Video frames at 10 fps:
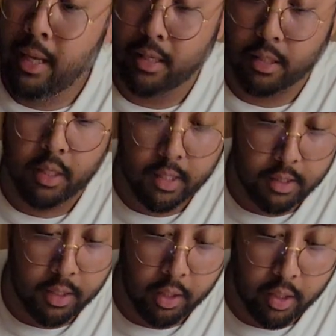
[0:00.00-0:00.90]
As long as
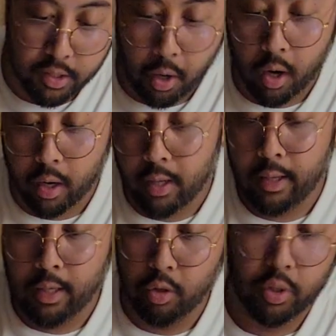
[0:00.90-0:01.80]
it's in your discard,
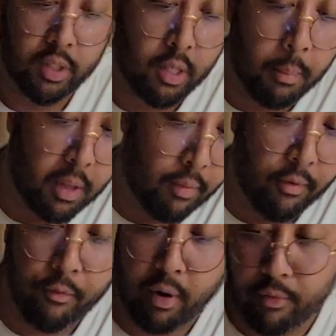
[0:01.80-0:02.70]
you just summon them
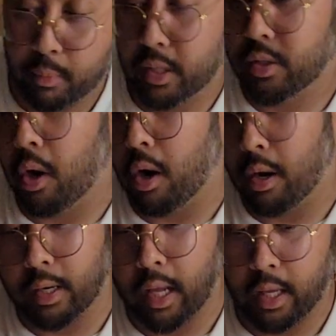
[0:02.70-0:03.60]
for free from discard,
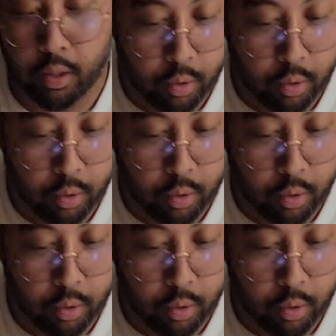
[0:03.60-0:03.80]
and like you